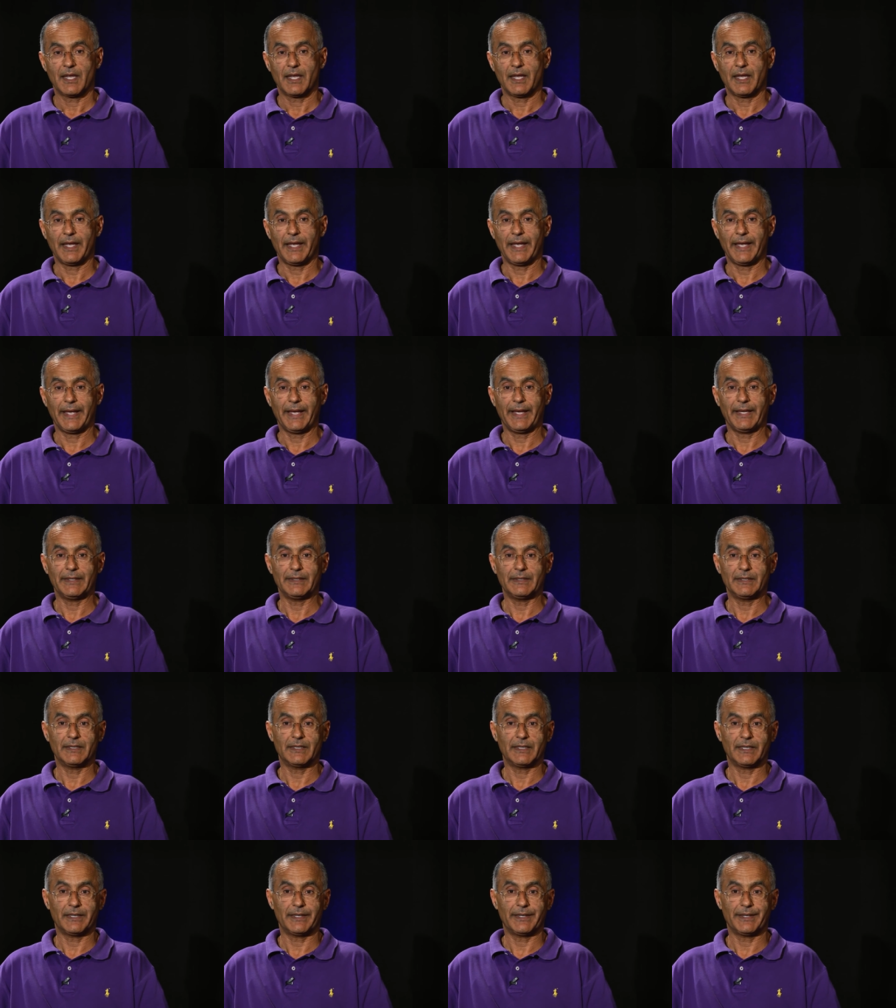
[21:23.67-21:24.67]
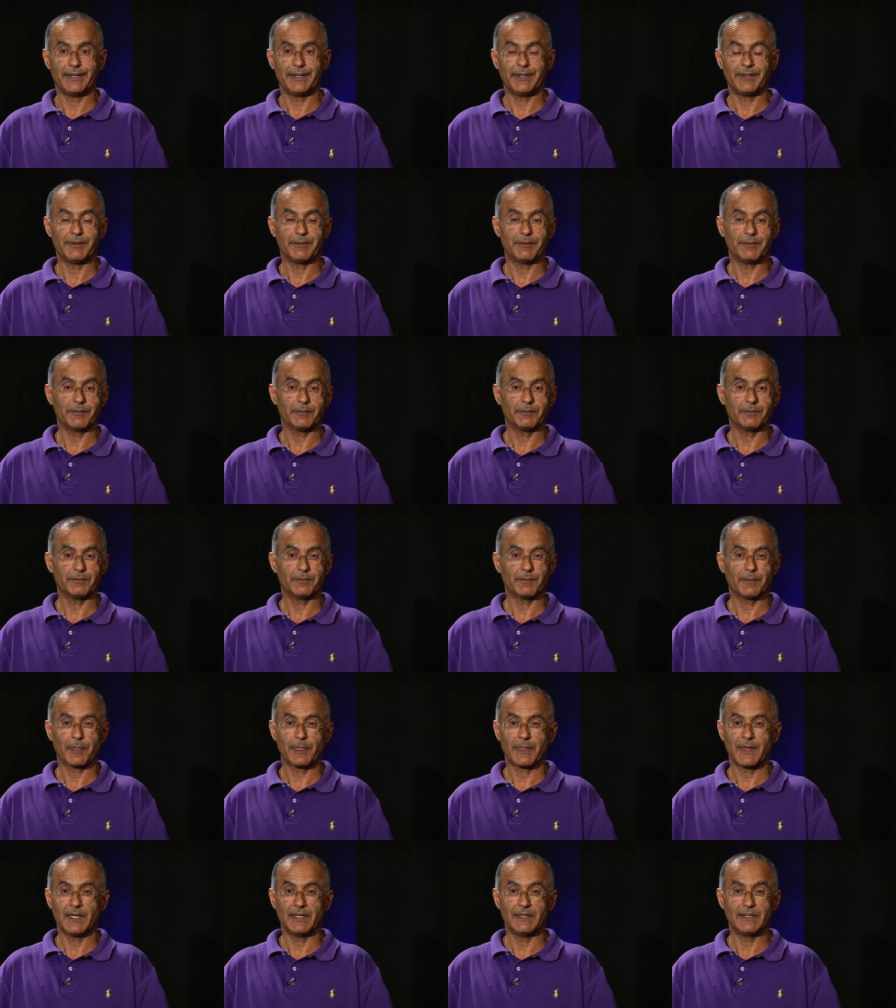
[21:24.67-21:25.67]
And
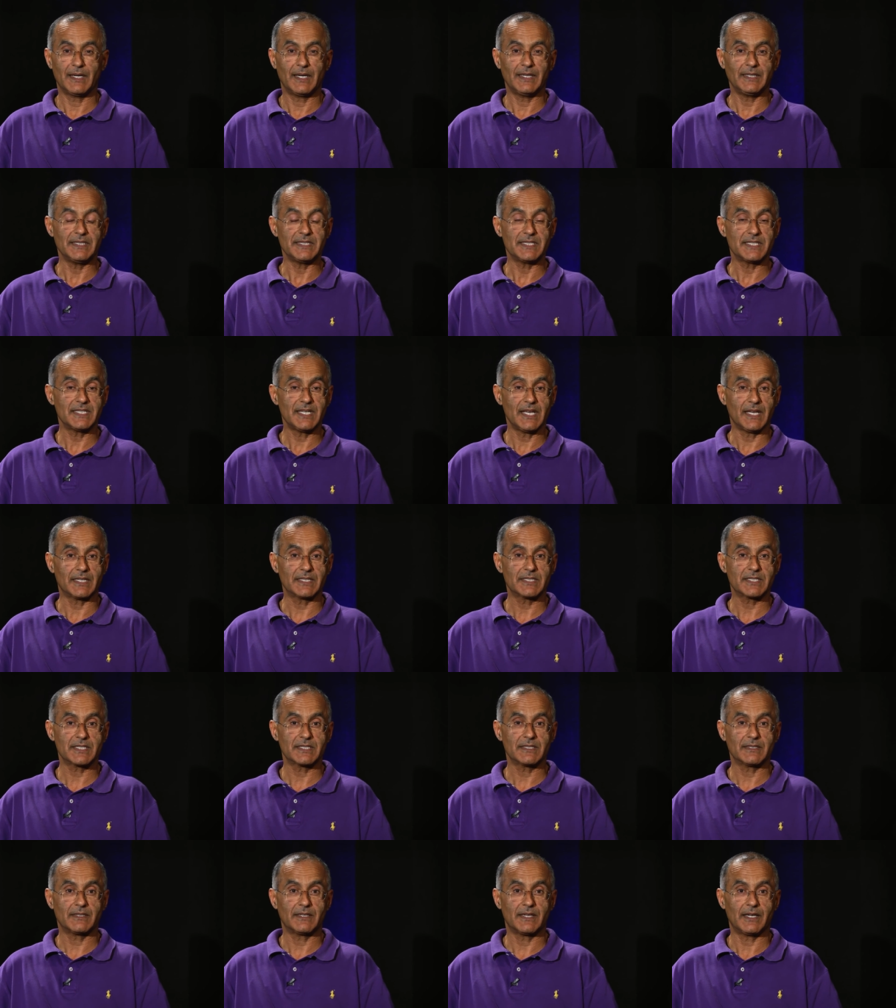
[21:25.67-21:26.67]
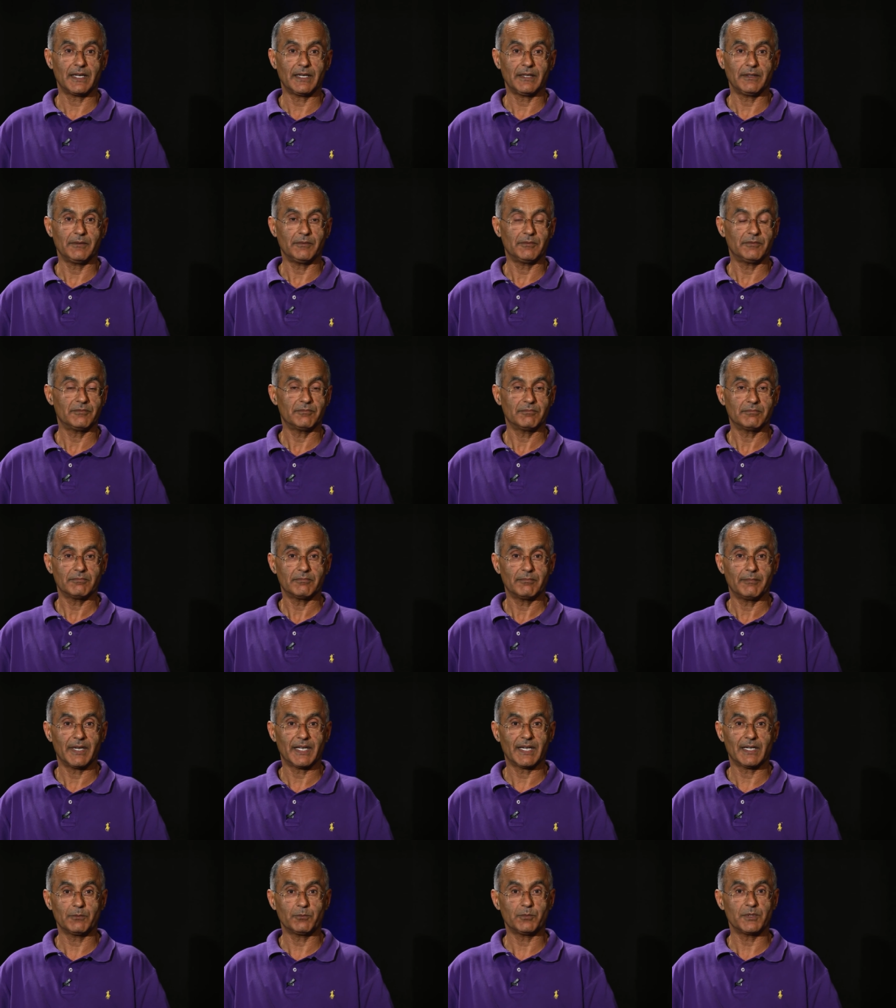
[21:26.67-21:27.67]
um, in 96, I
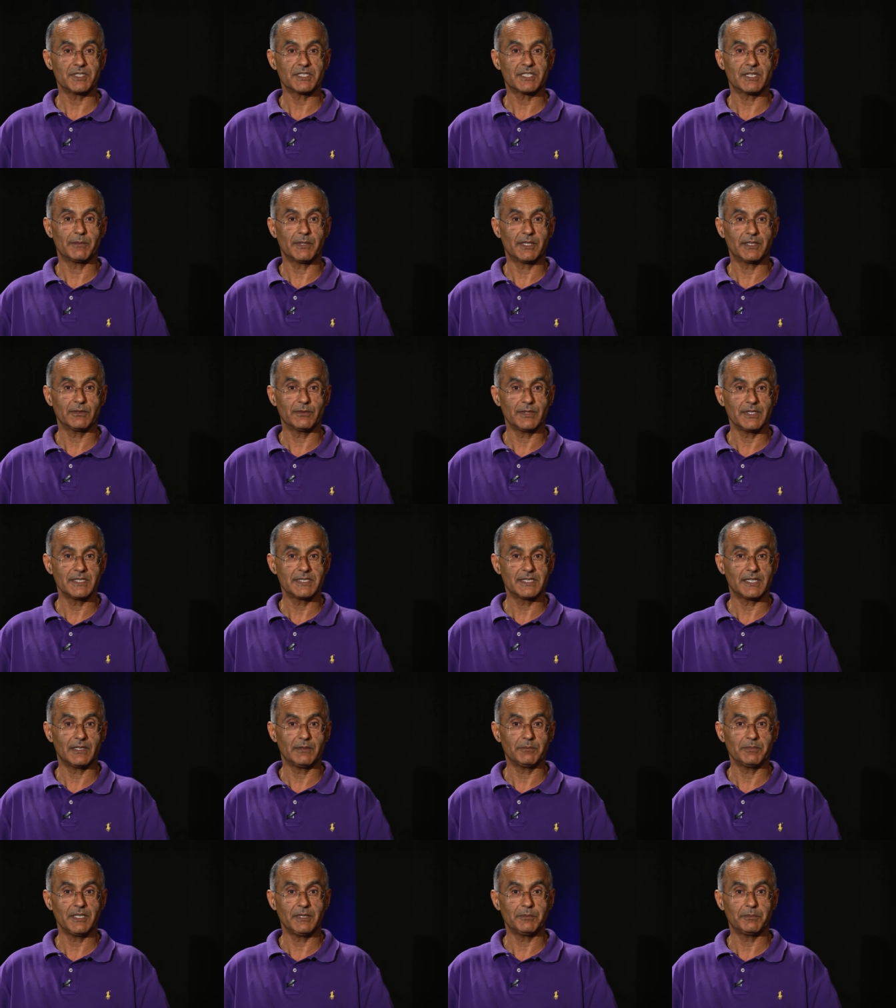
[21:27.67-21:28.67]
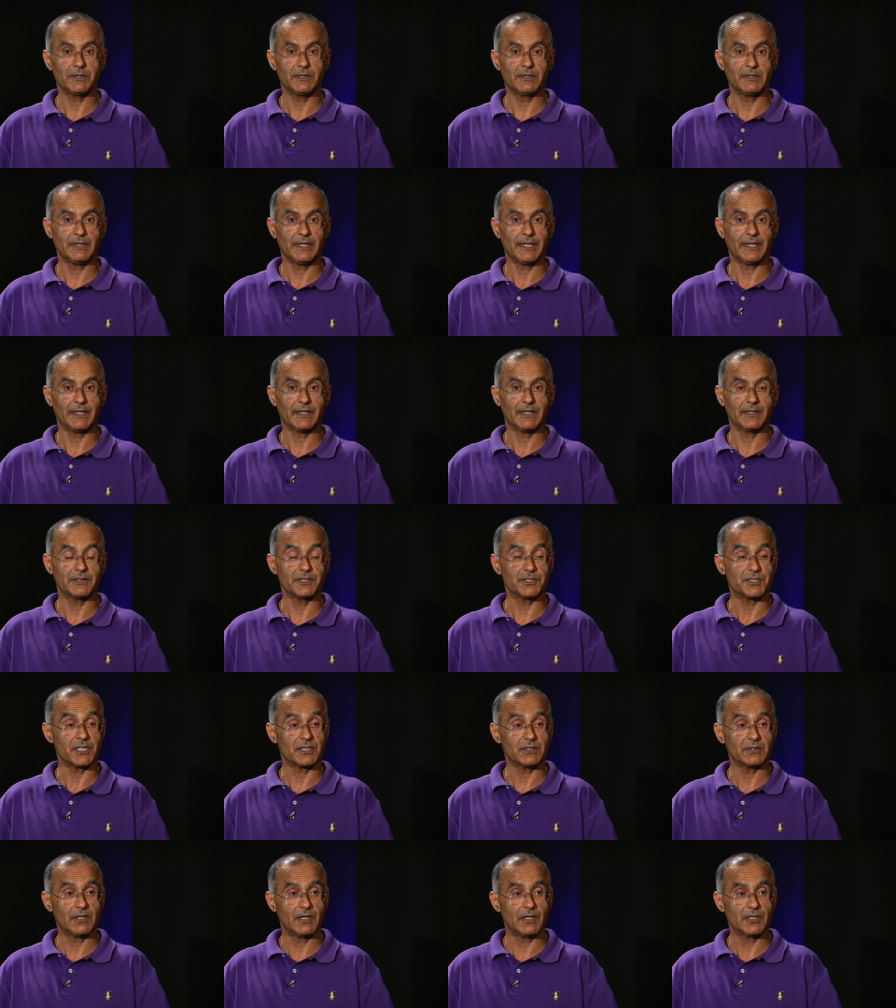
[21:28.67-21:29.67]
met up with some other Intel people and other
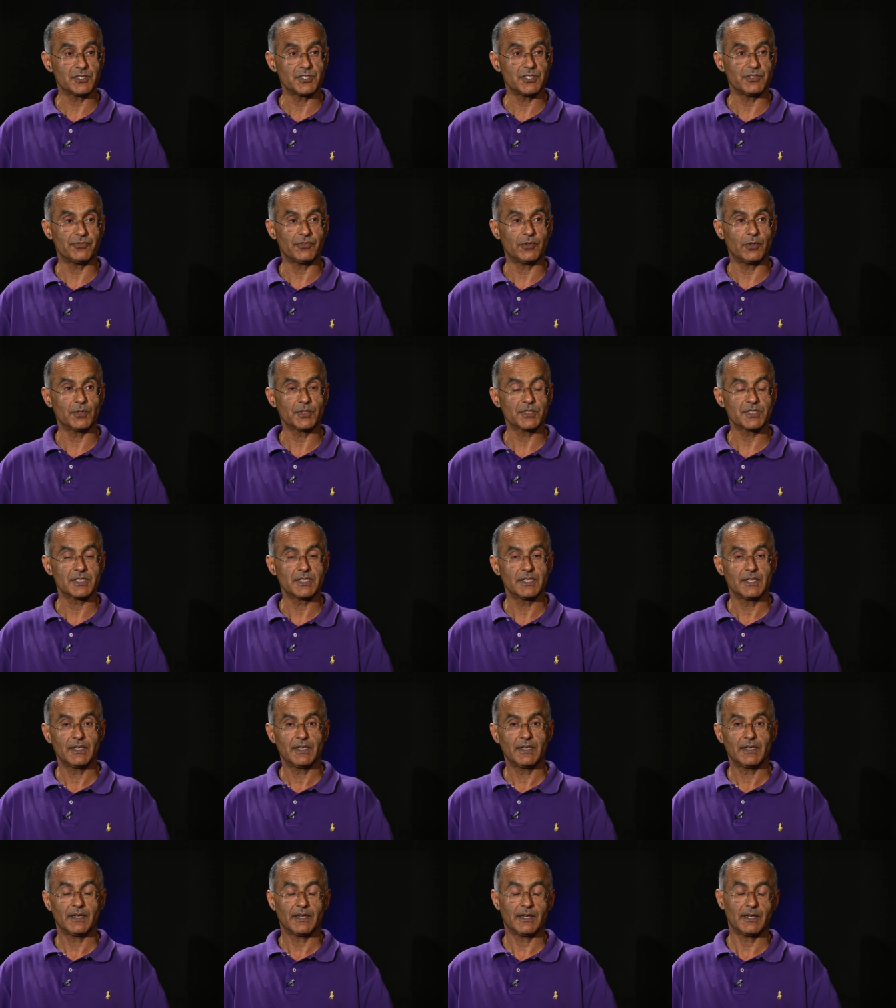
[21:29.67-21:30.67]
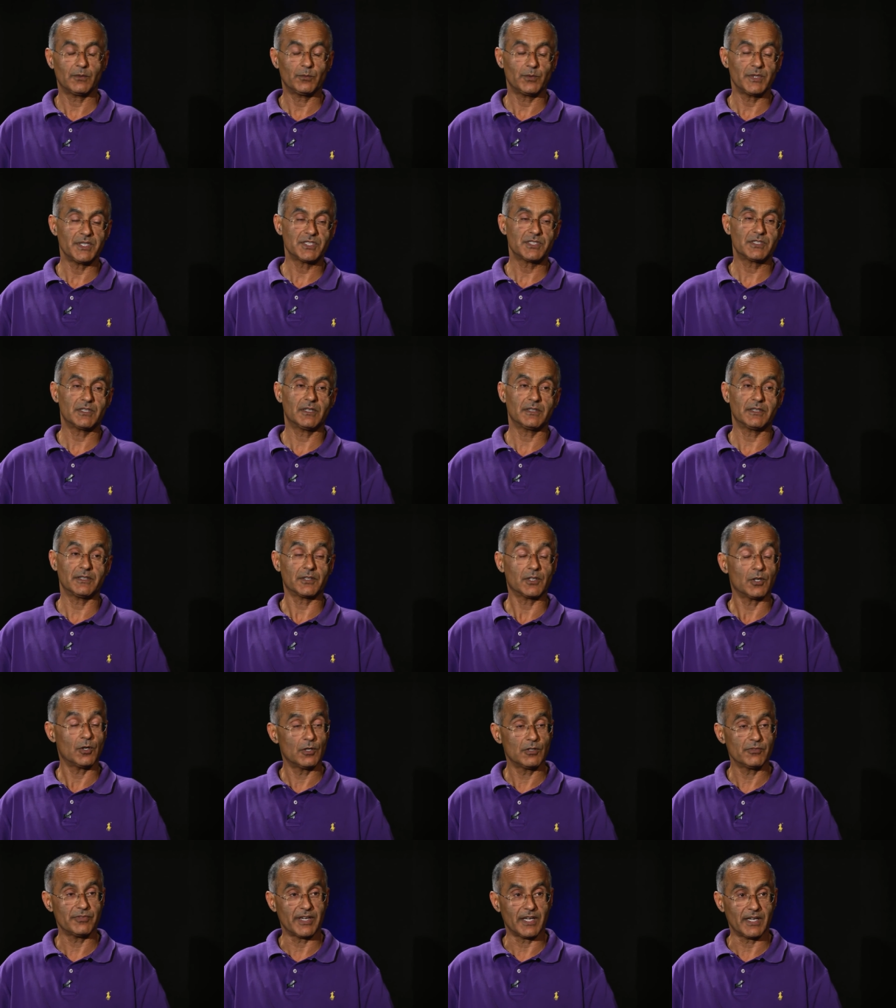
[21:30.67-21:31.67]
technology folks, and we started
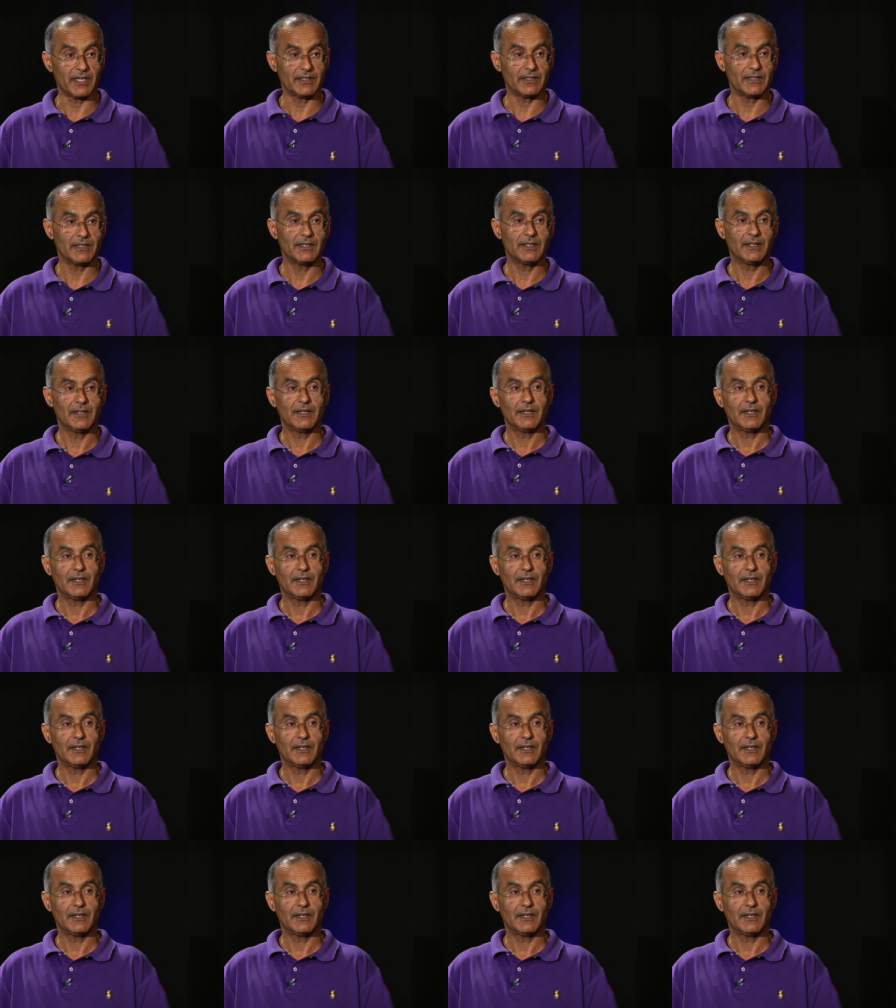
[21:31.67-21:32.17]
COVAD